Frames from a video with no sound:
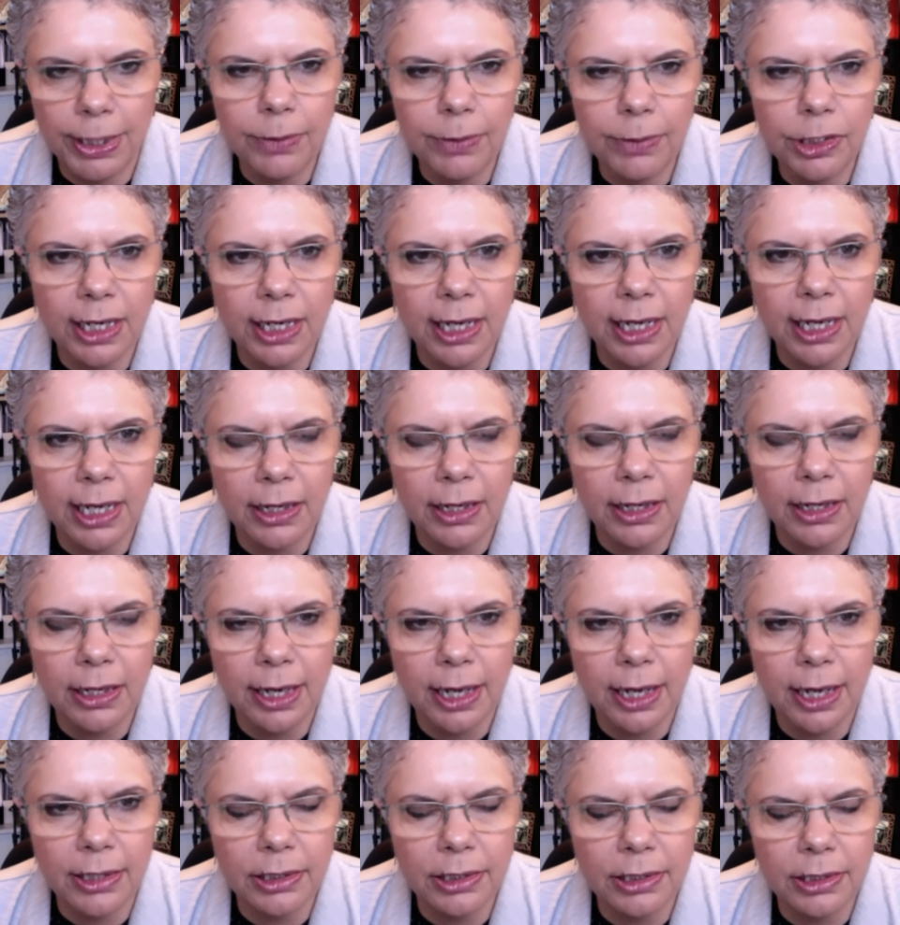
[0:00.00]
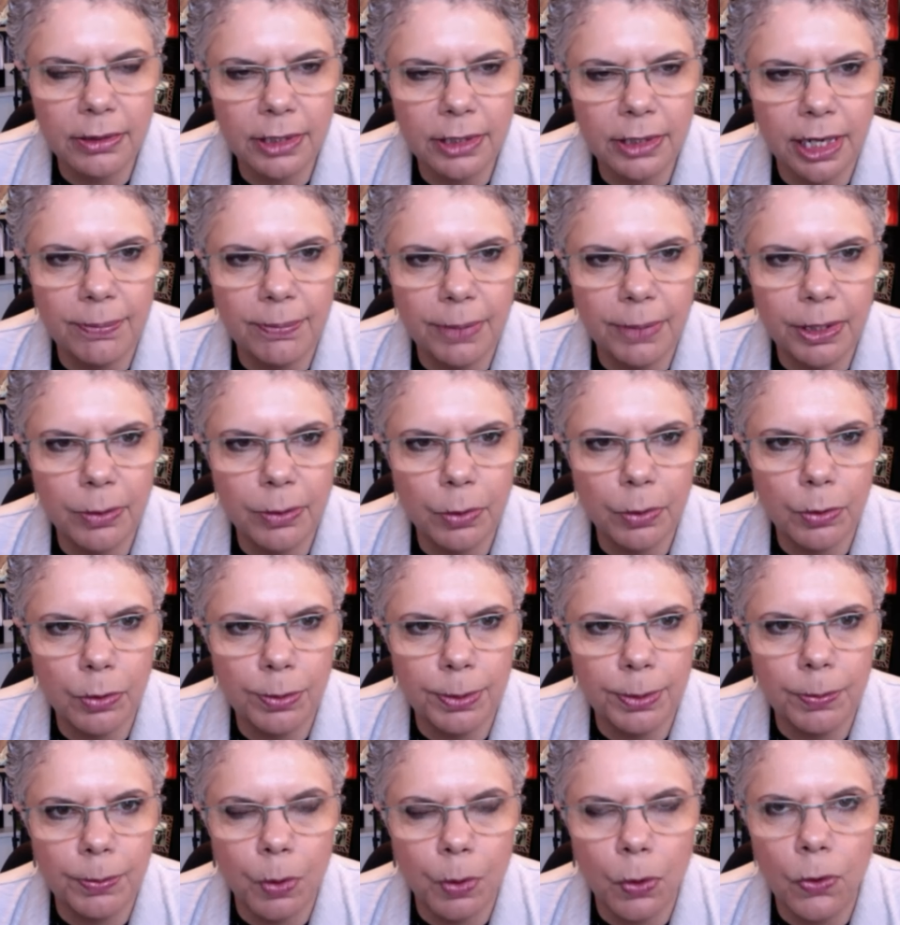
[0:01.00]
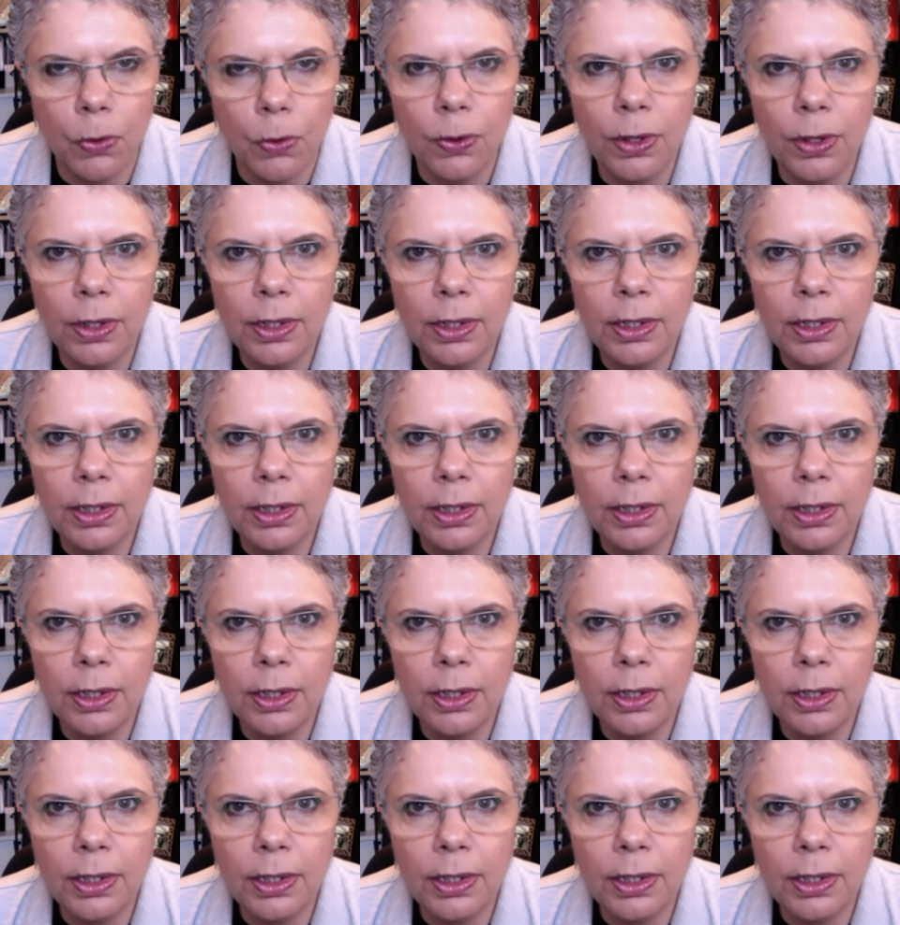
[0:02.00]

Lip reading: which I can't announce yet, but there will be more.